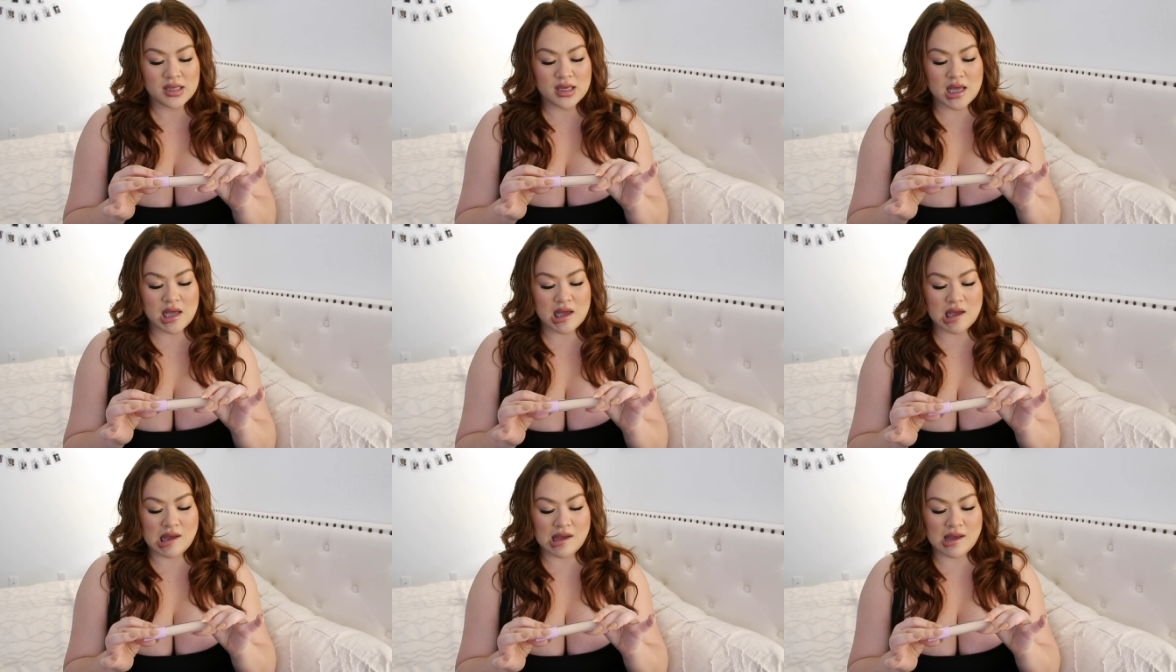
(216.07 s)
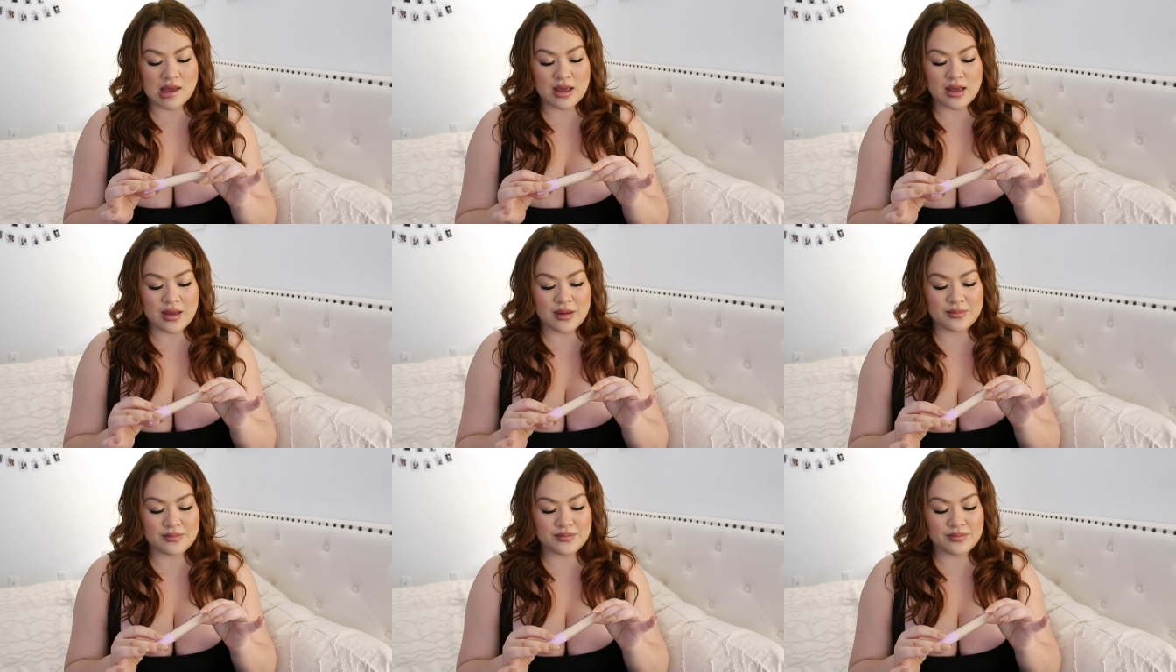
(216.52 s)

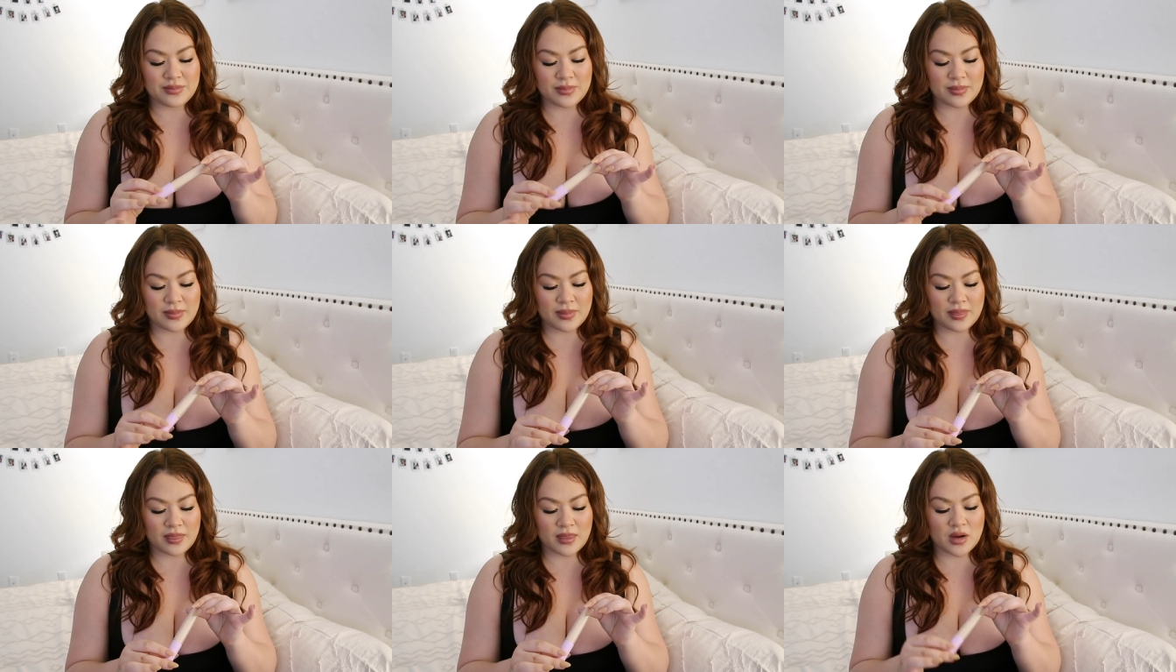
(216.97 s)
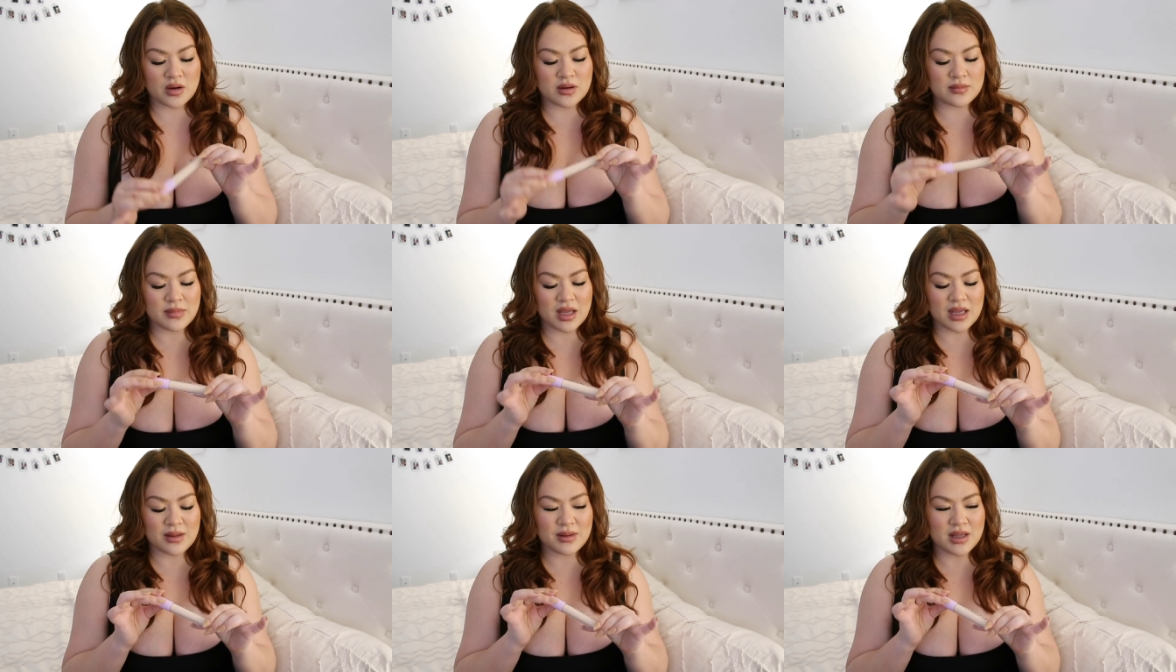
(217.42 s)
Or
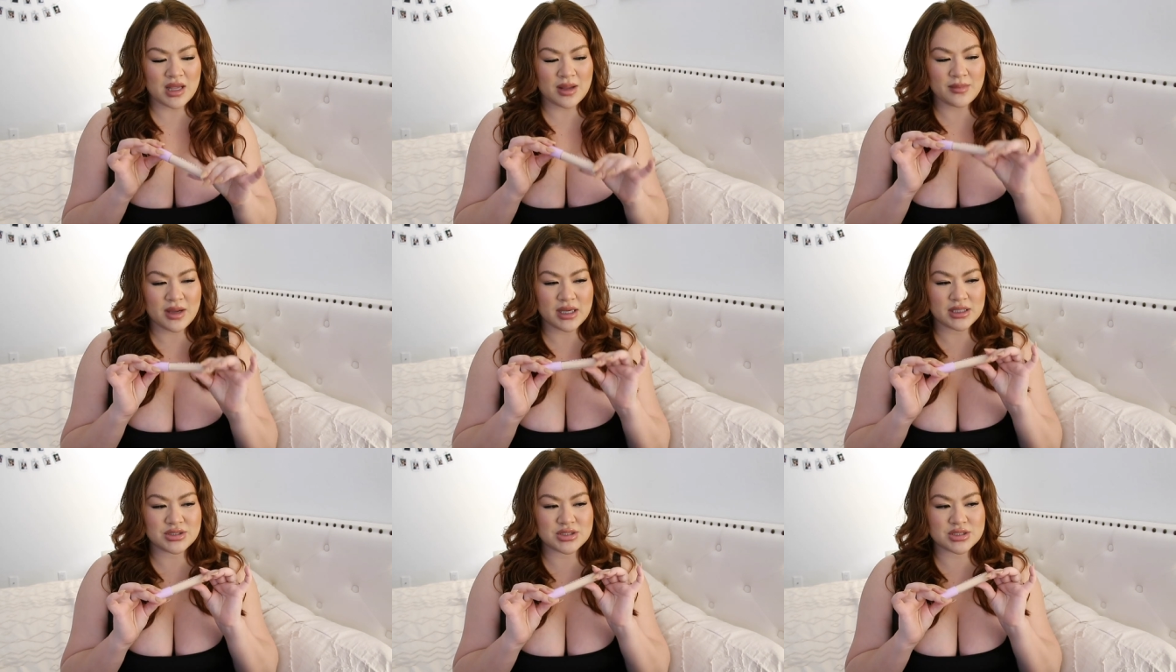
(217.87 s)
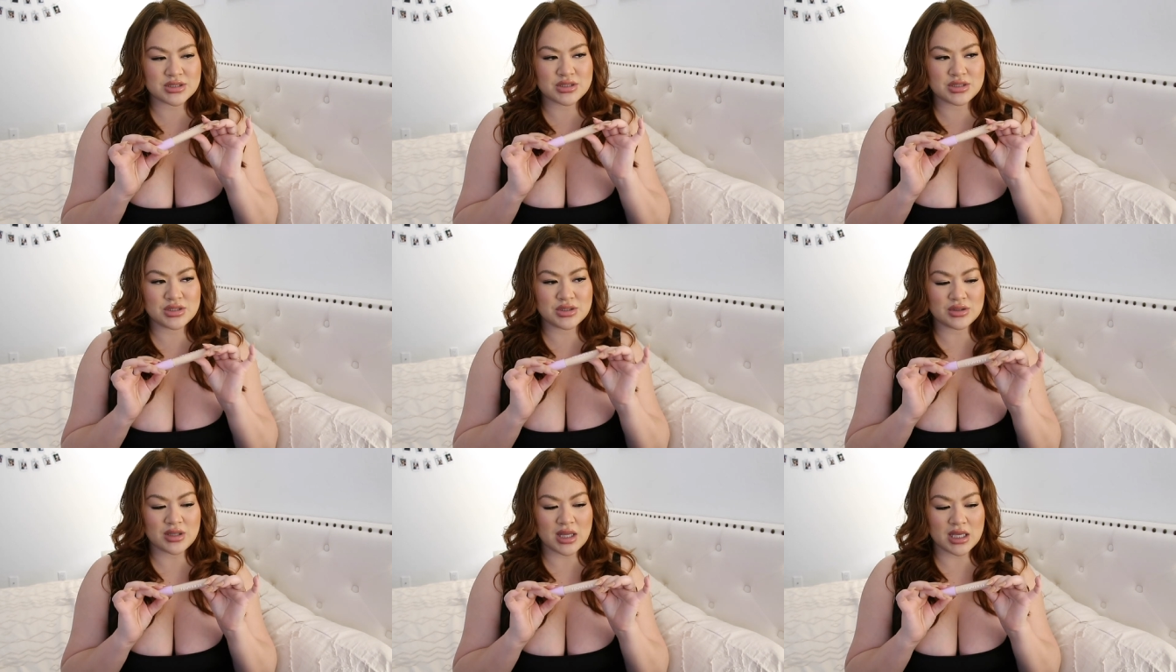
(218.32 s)
maybe I might just
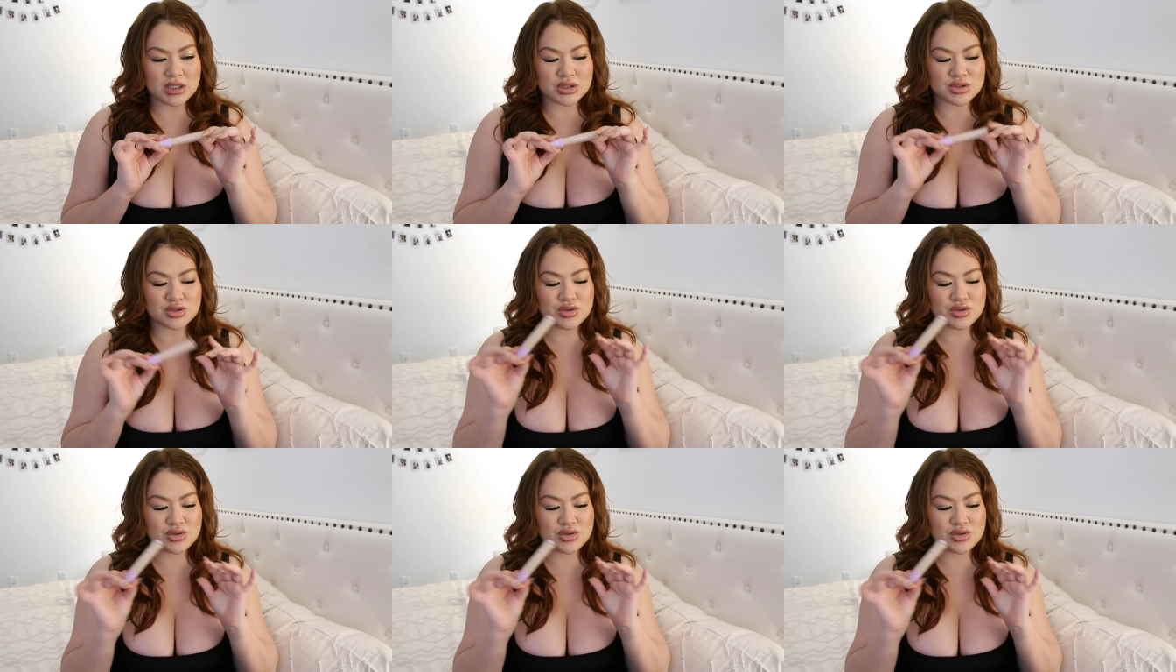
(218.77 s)
do like